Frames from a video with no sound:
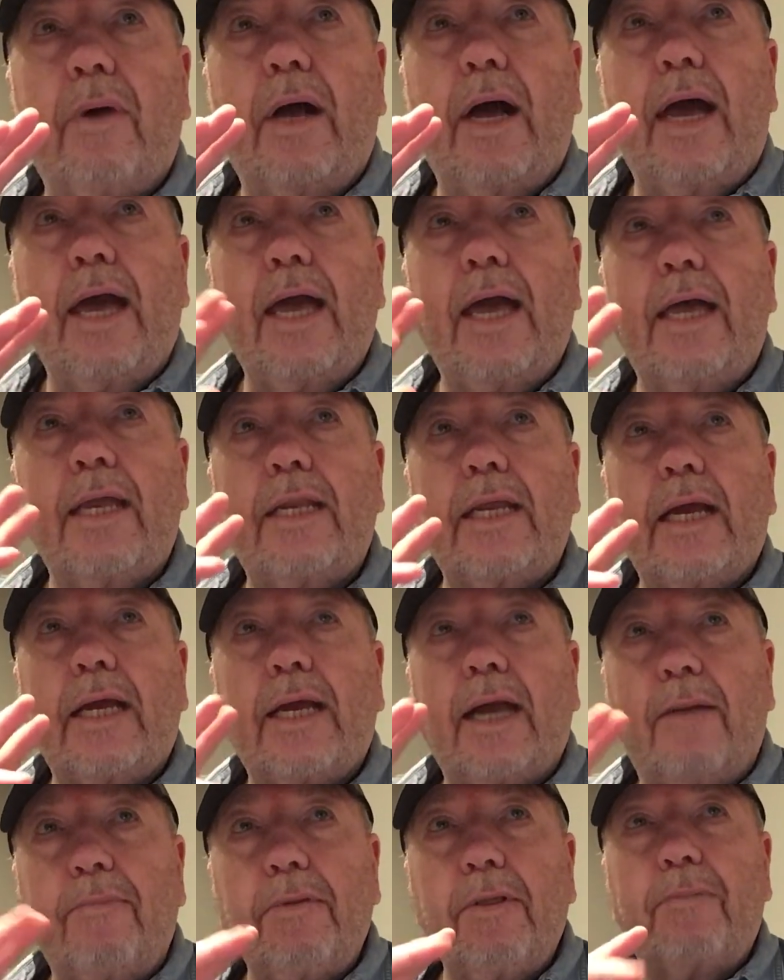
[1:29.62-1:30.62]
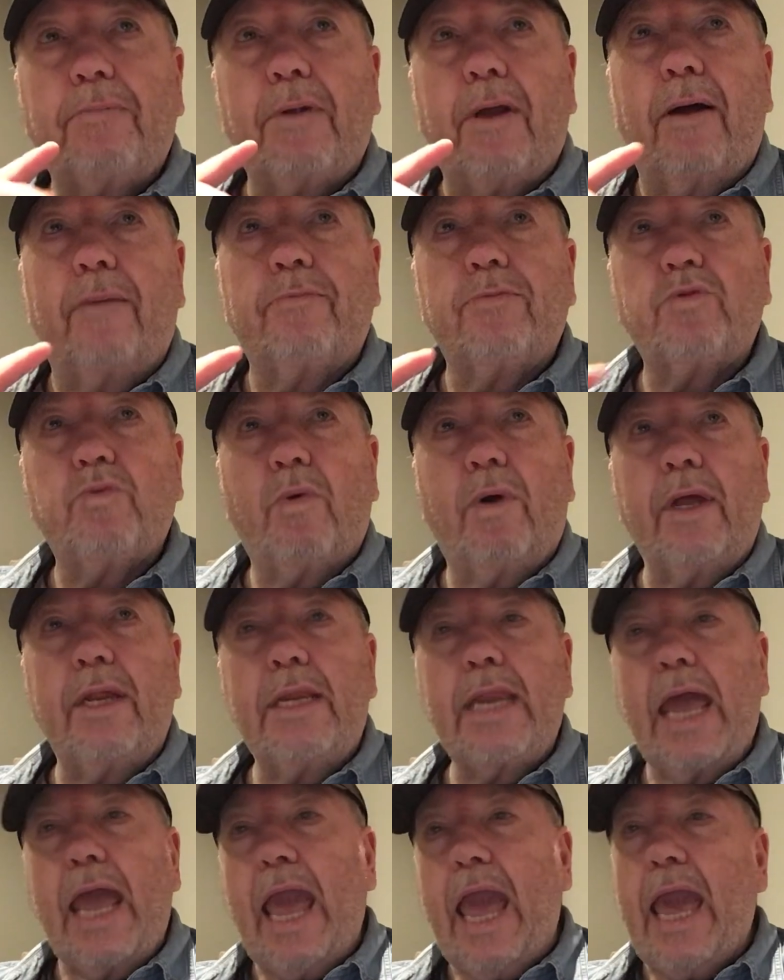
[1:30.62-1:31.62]
I had a couple of problems.
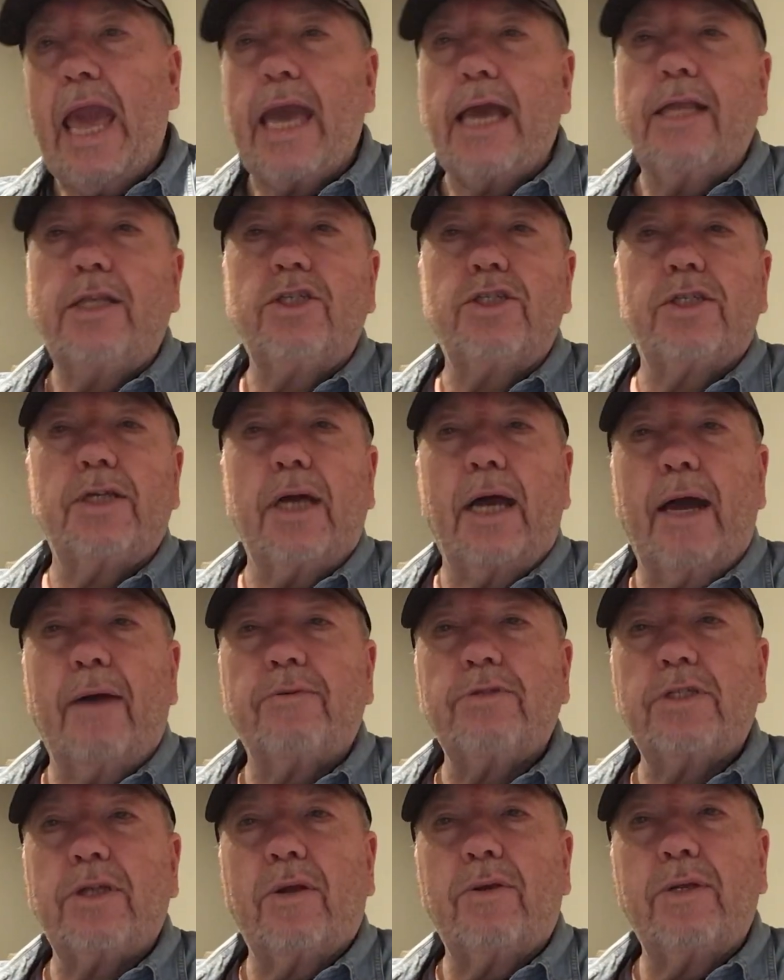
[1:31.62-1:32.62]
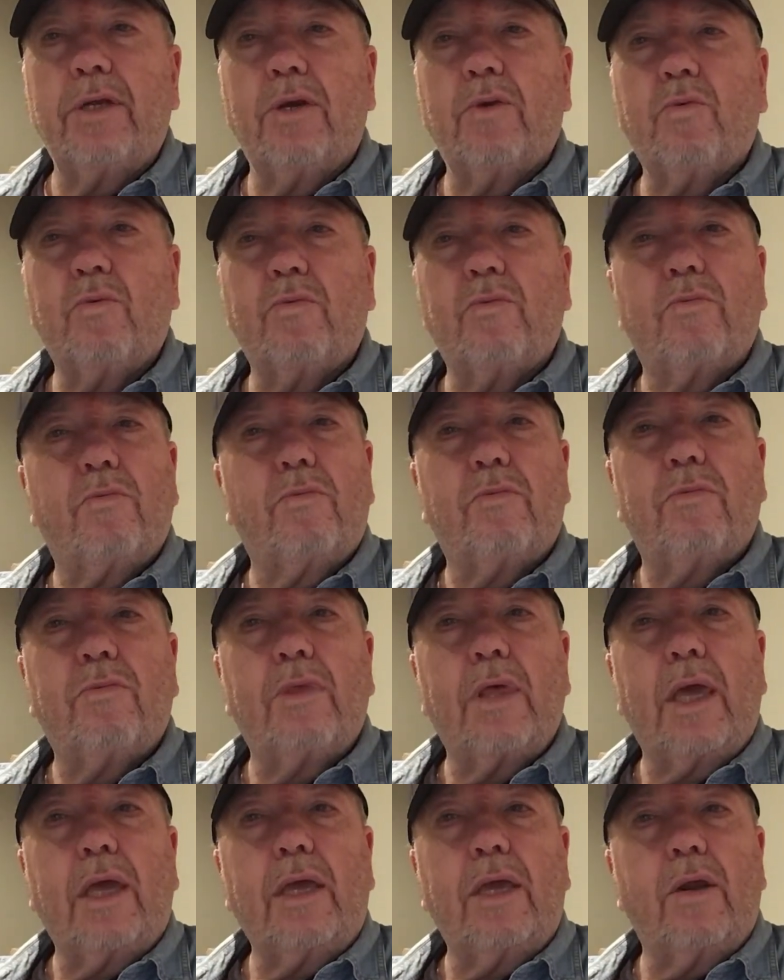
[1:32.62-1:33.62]
One, age. I was starting to
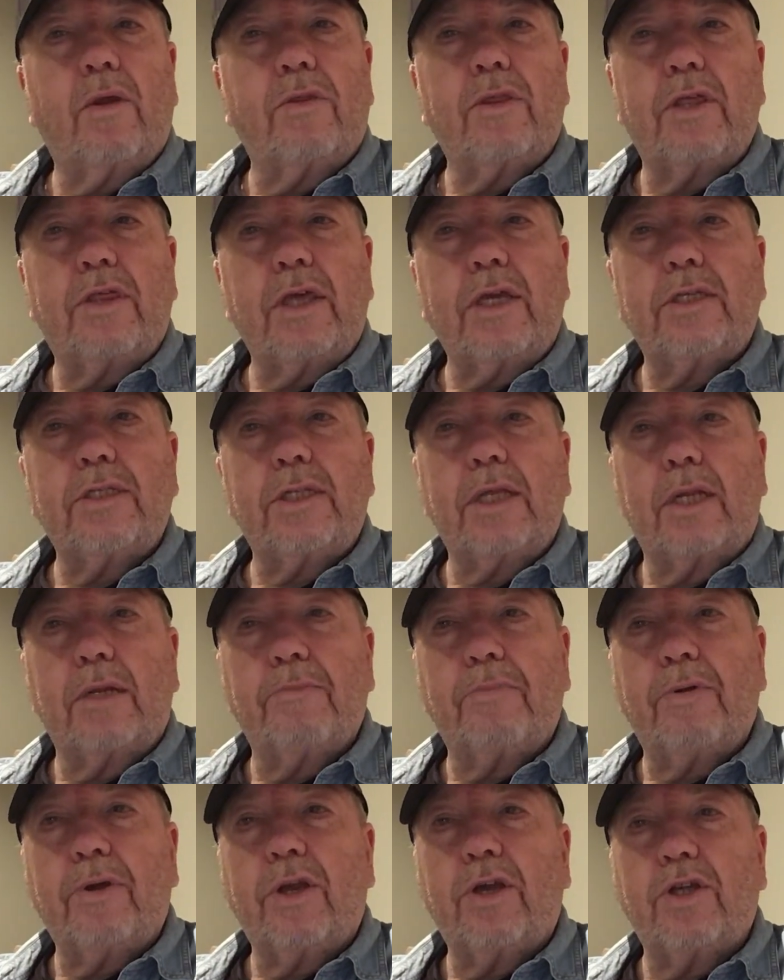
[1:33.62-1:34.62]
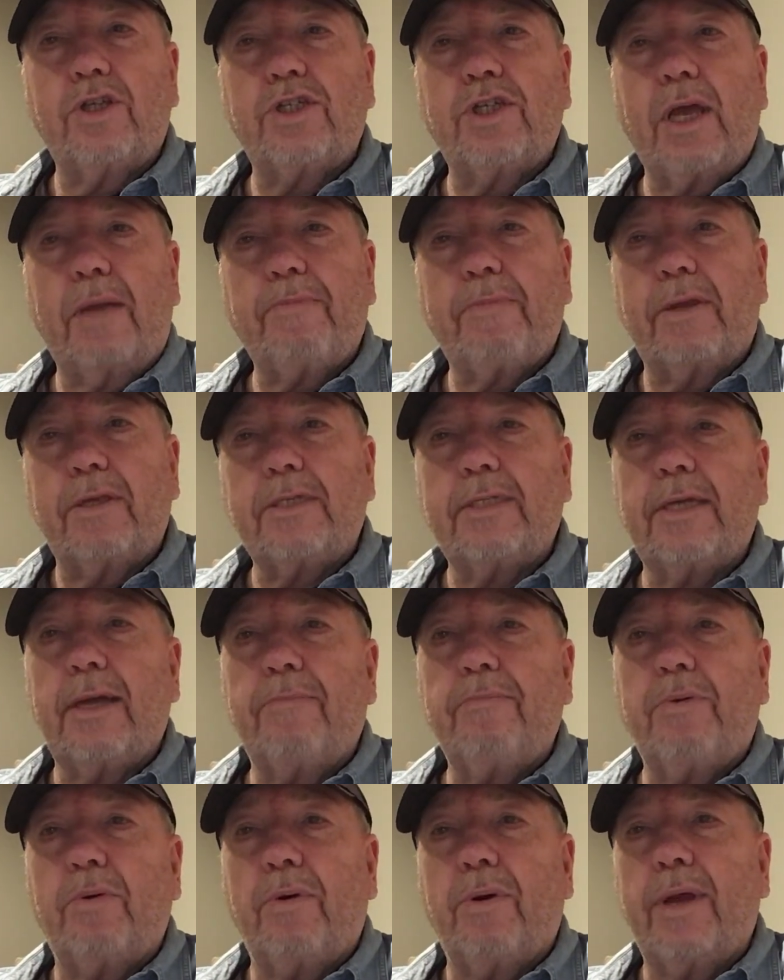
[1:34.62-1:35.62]
think, you know, the thing's still in pretty good shape, but at
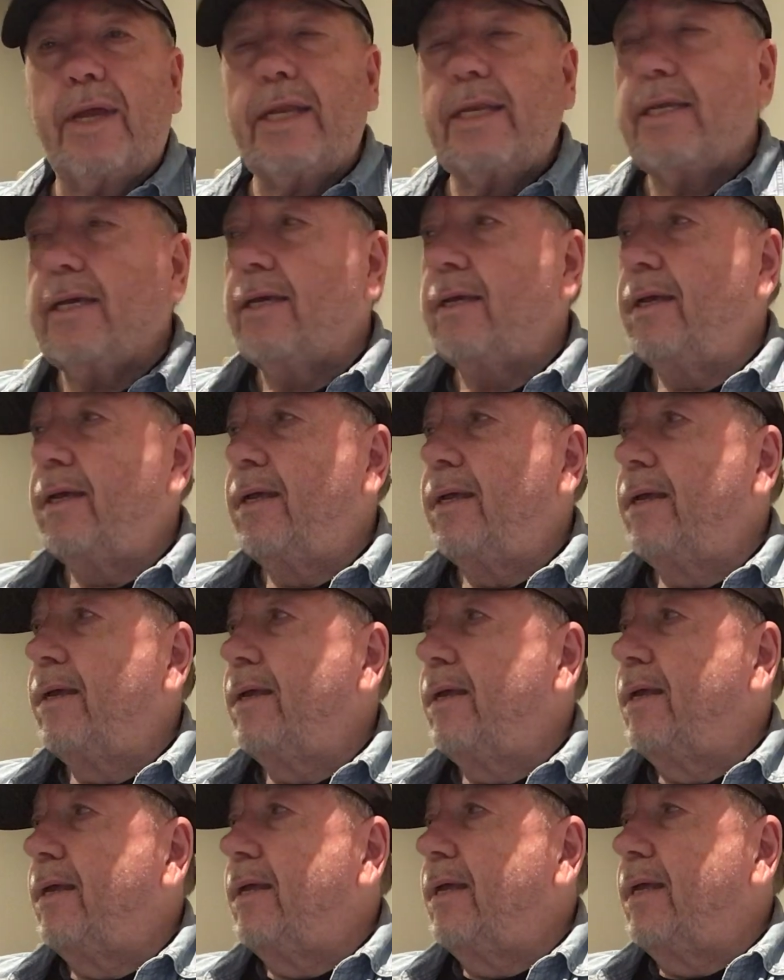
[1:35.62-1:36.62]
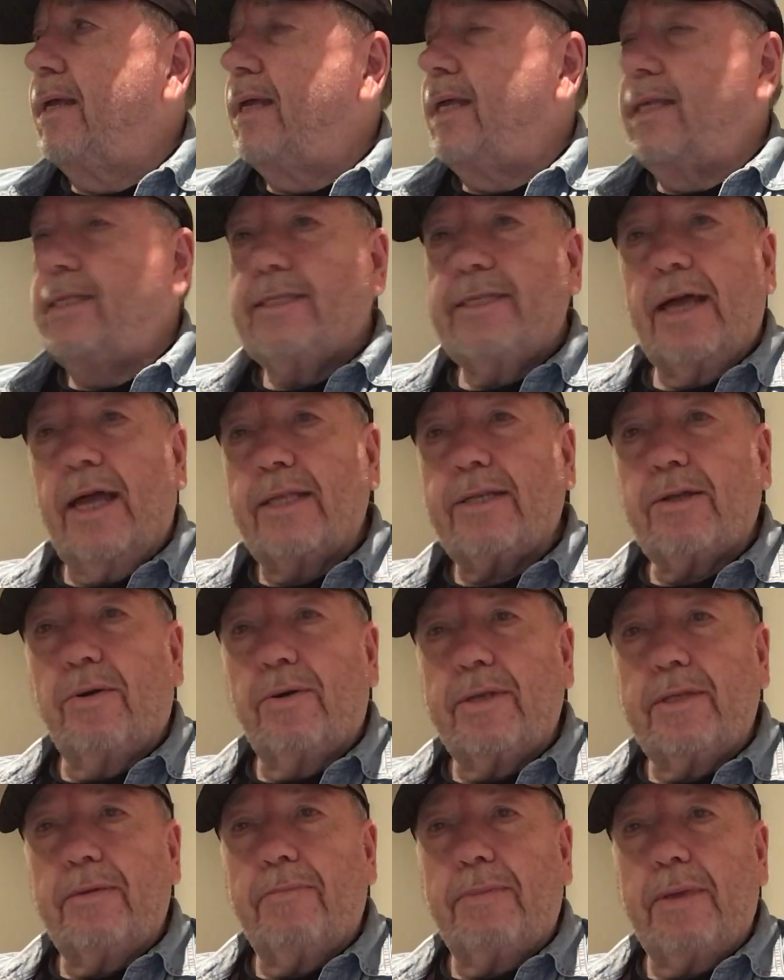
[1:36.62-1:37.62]
some point, it's not
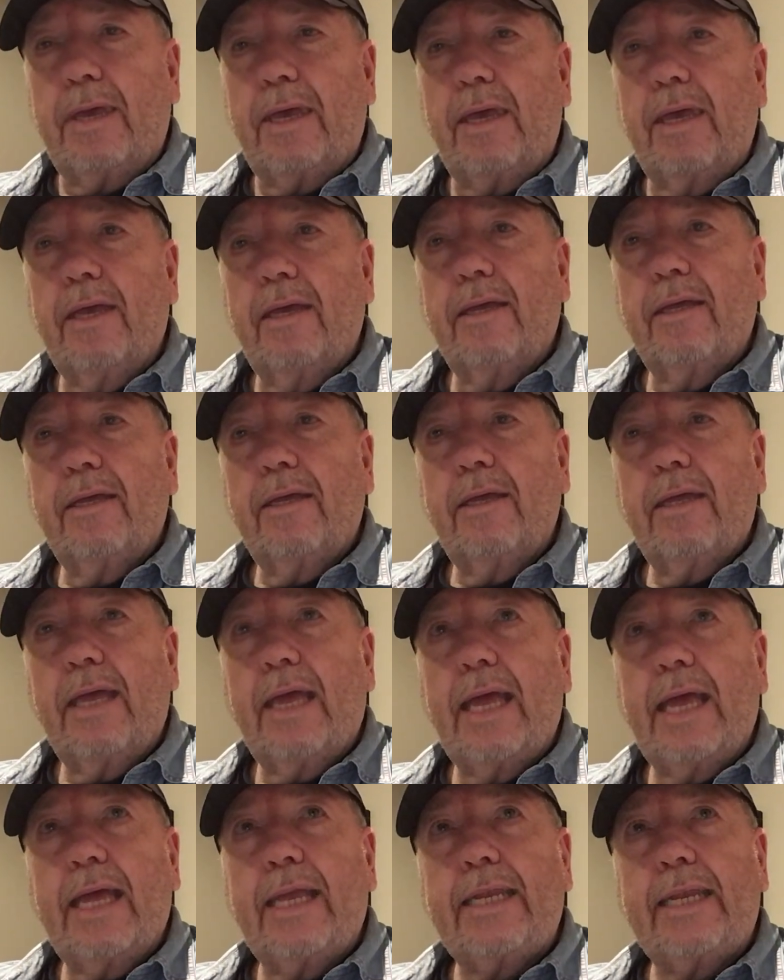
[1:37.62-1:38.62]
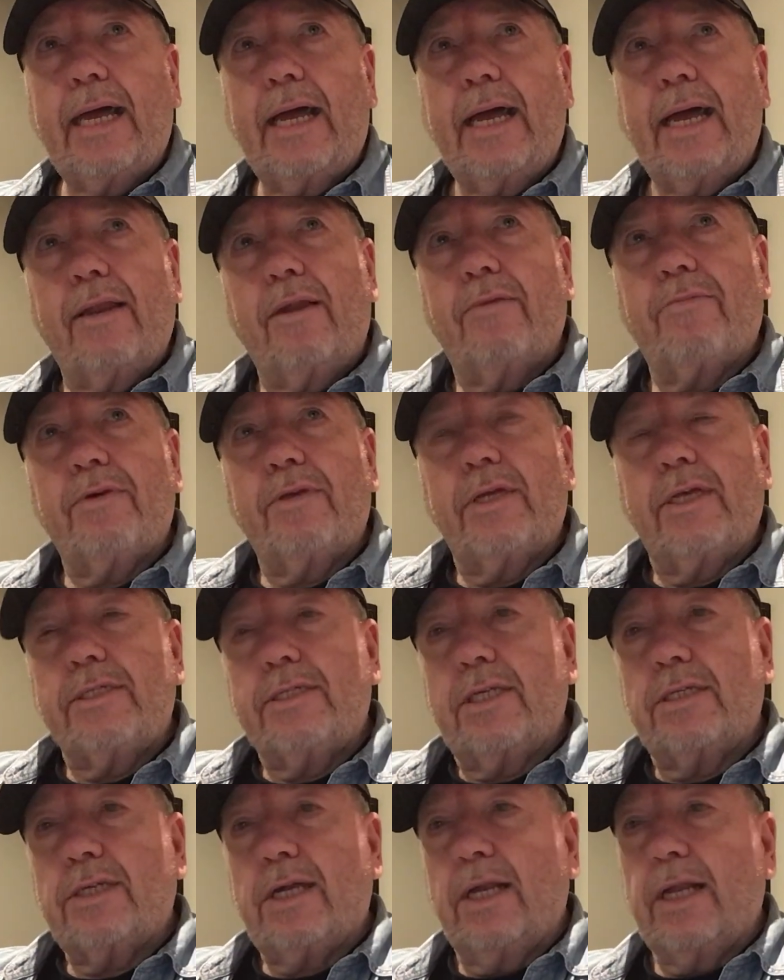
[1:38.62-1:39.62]
going to be. And uh, how long is
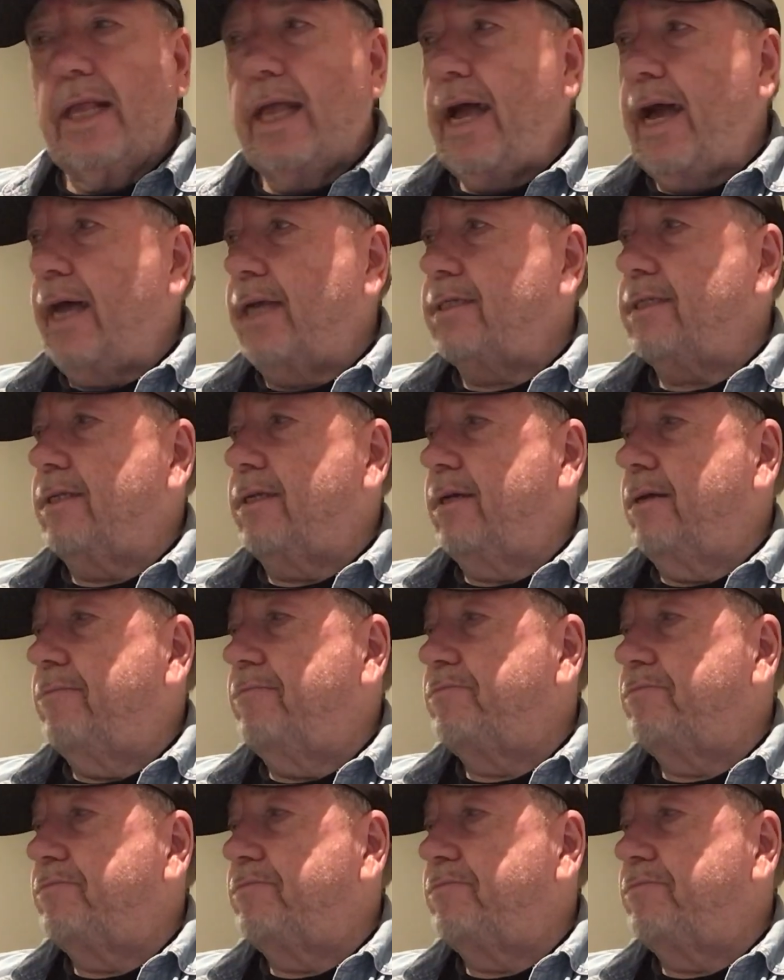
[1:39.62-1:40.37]
this going to last?